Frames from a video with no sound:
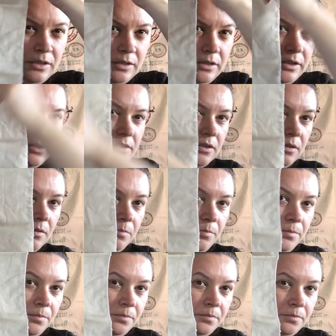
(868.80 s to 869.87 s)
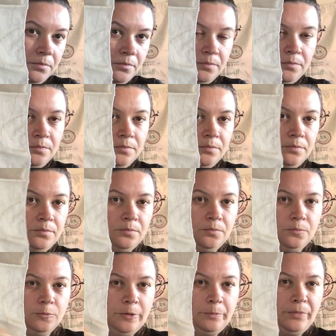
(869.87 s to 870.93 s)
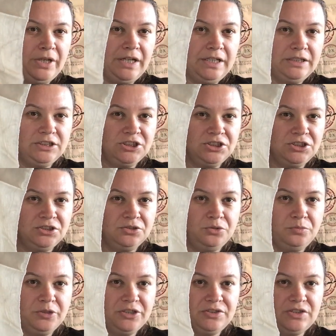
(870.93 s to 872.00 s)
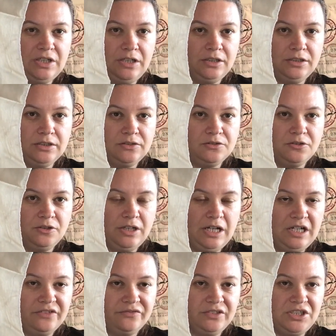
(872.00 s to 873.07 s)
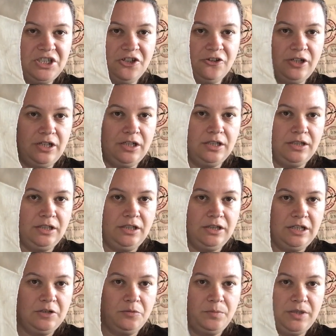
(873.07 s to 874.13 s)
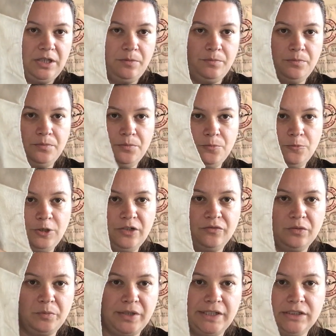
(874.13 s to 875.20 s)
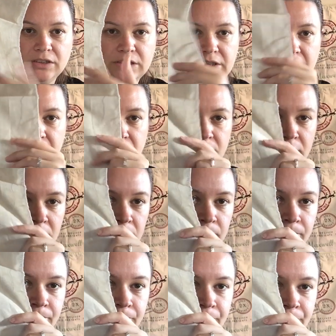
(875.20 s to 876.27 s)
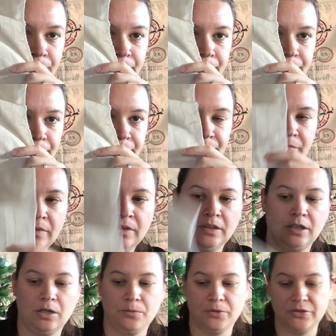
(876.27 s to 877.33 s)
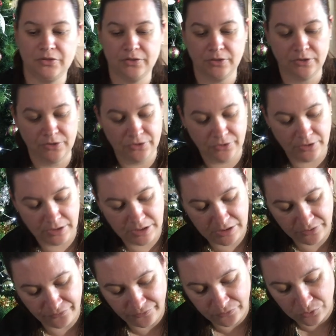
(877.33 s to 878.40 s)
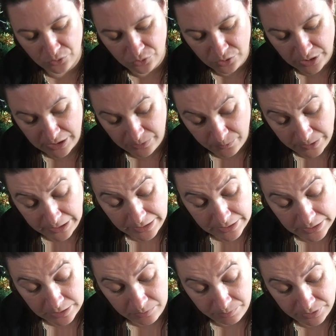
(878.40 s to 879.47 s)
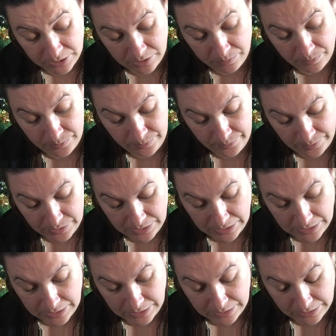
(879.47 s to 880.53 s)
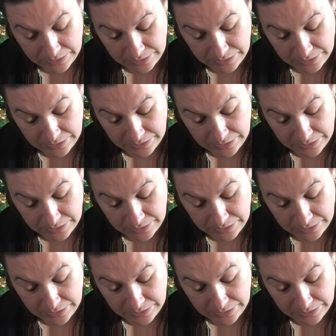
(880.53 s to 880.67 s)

that's a 1 page almost done. I just got half a cherry, and then that'll be one of the pages done. I was going to do this for a wedding sampler, but